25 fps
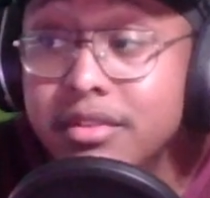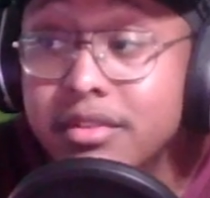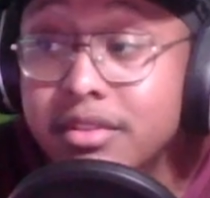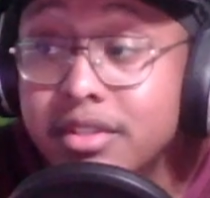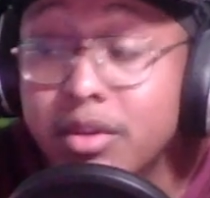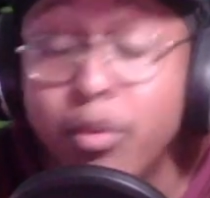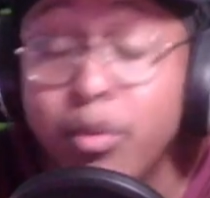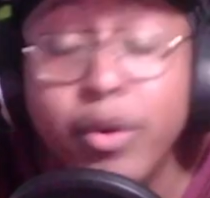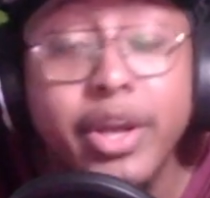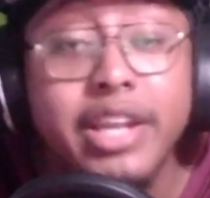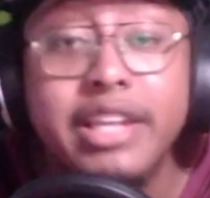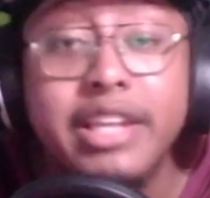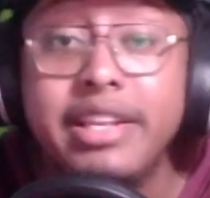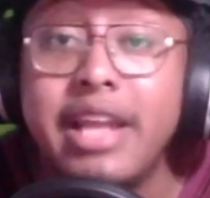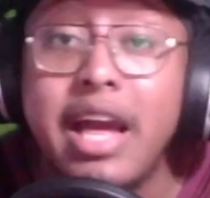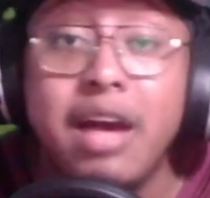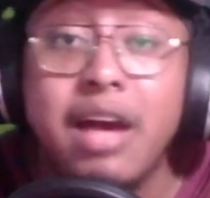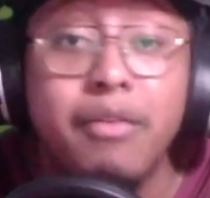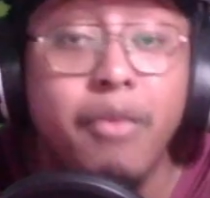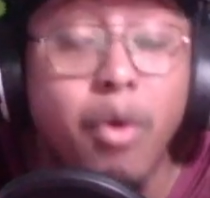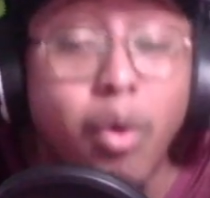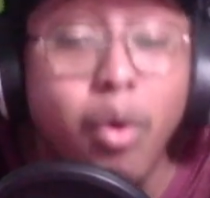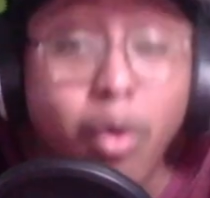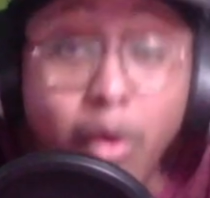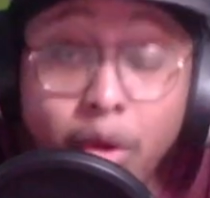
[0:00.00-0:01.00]
So we're going to
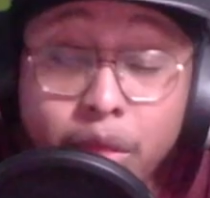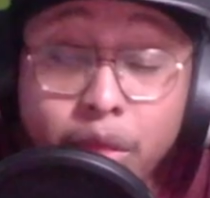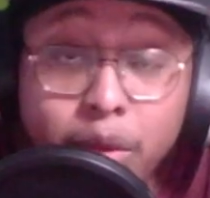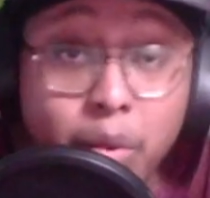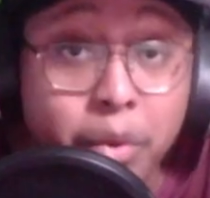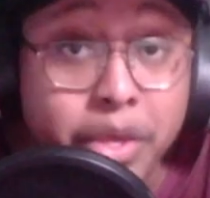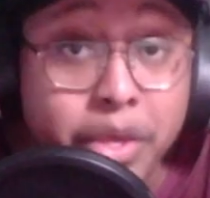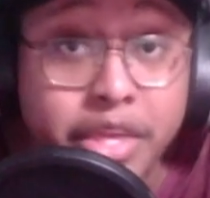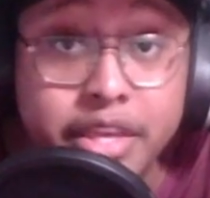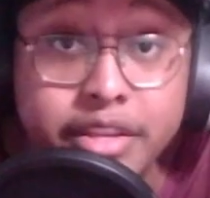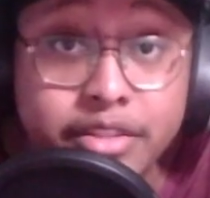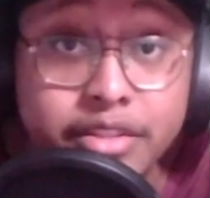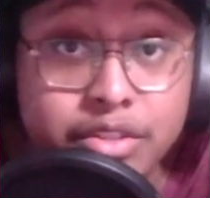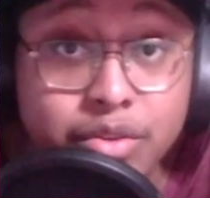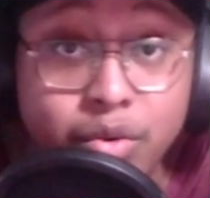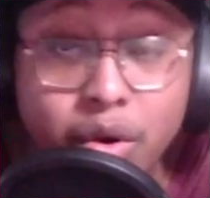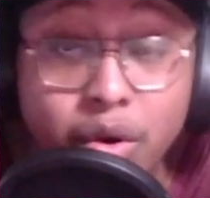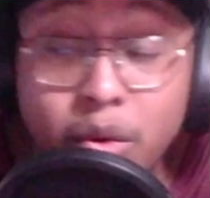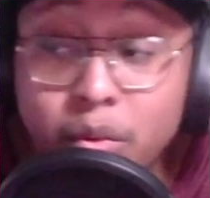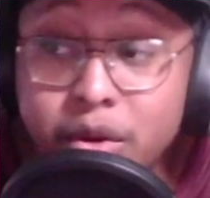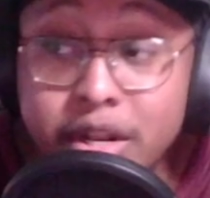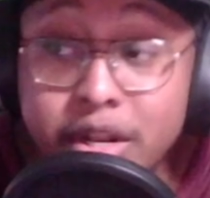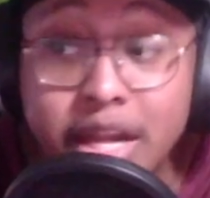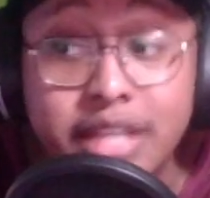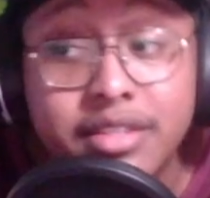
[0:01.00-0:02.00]
dive all the way into it.
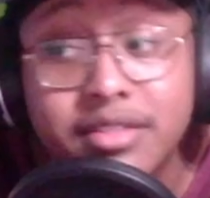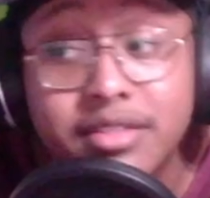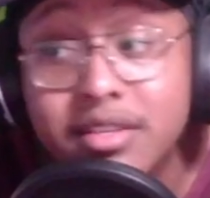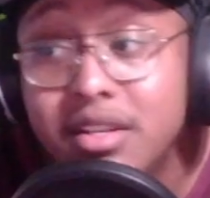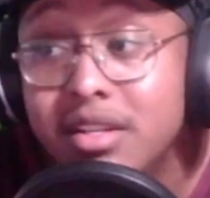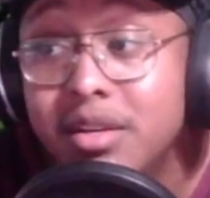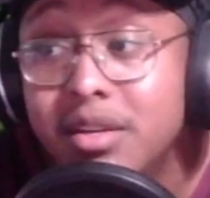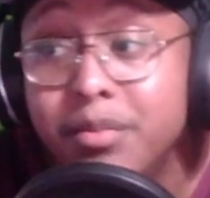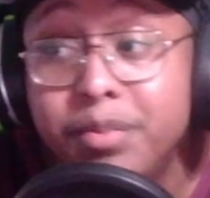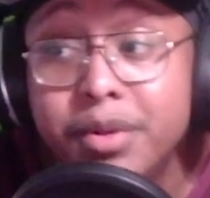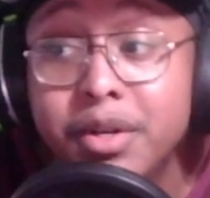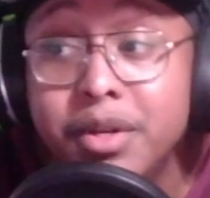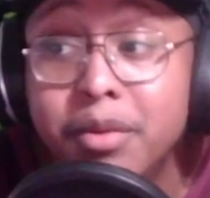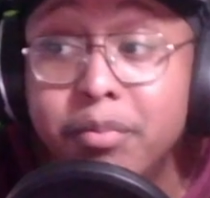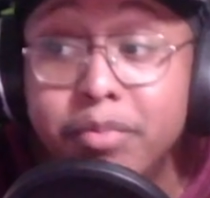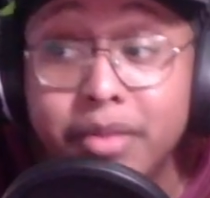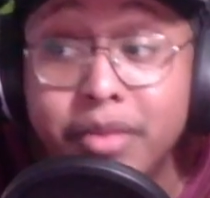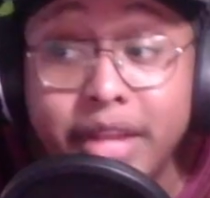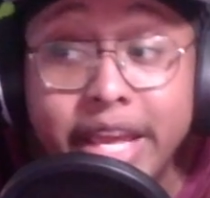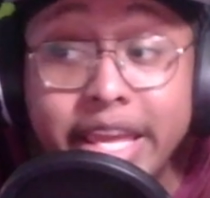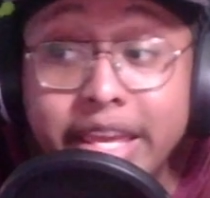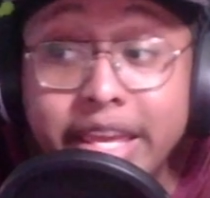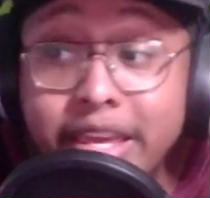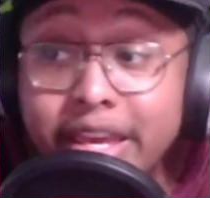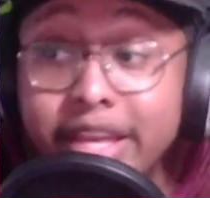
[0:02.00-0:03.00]
We're not just going to put a
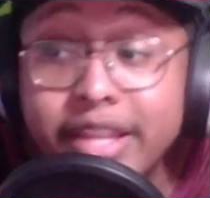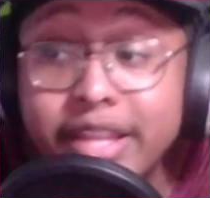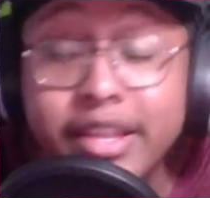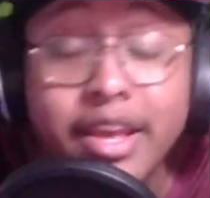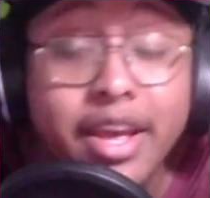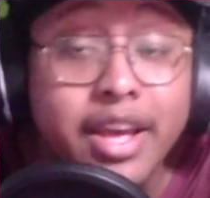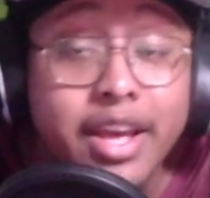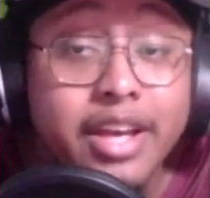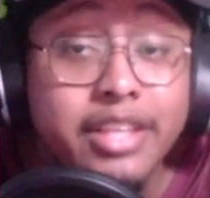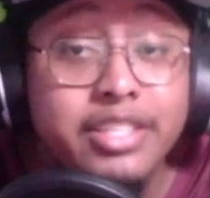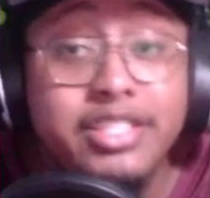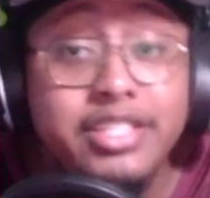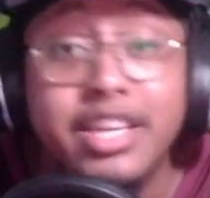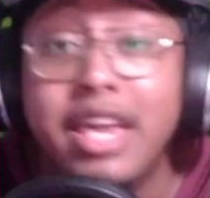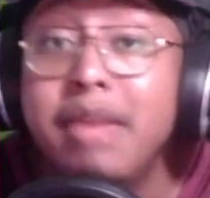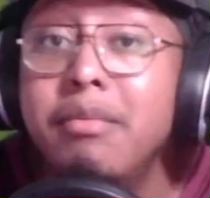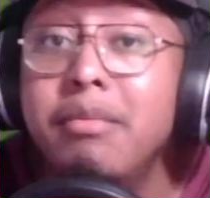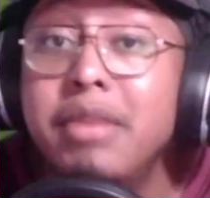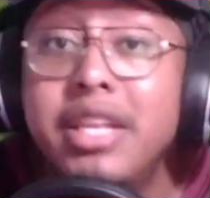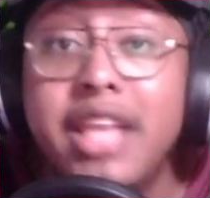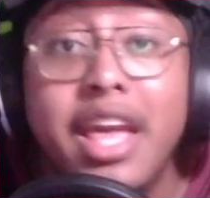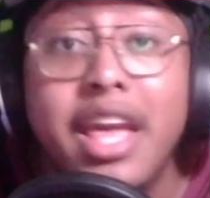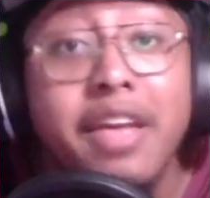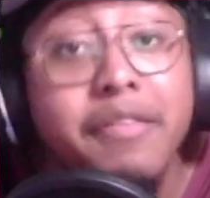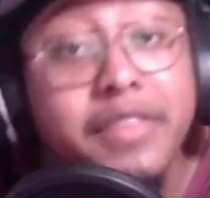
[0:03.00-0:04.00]
blanket,
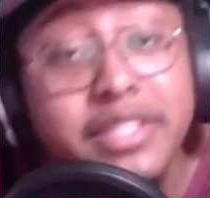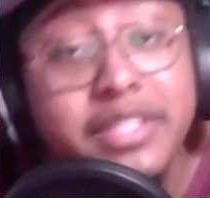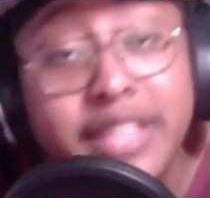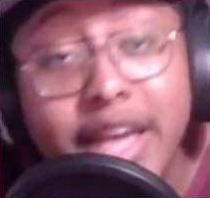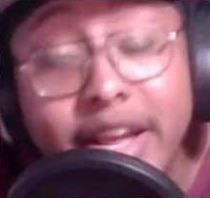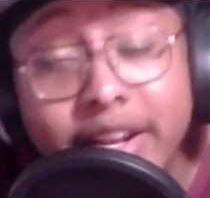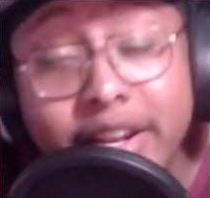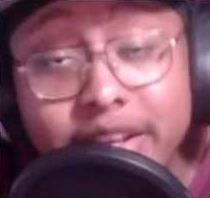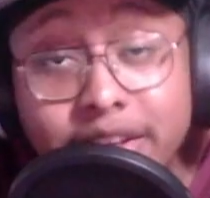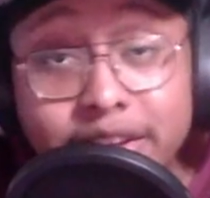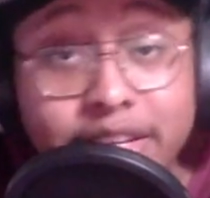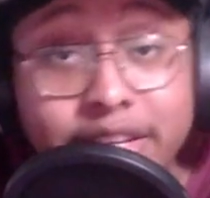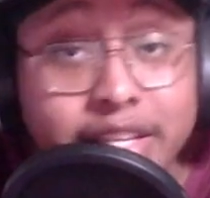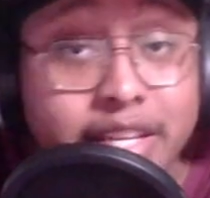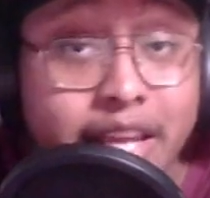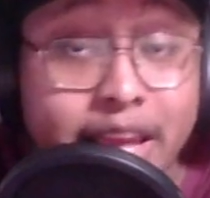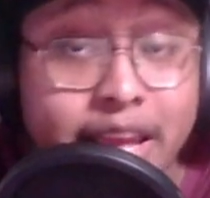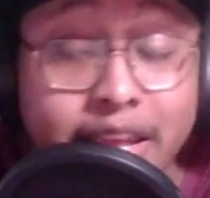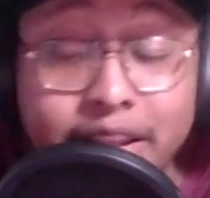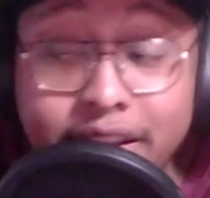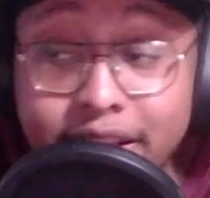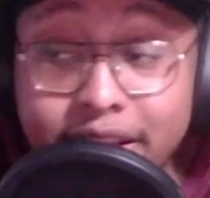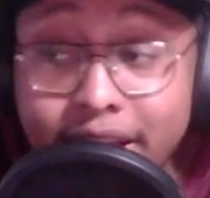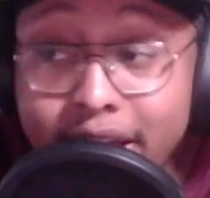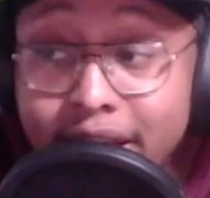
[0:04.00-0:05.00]
Jamin Davis had a good
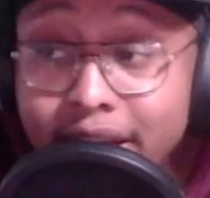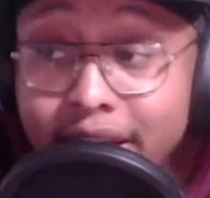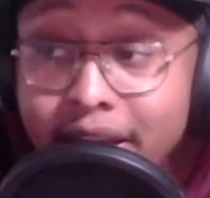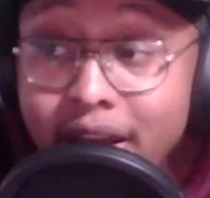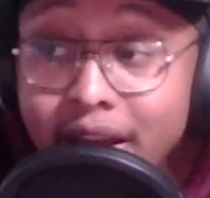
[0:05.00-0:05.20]
day today,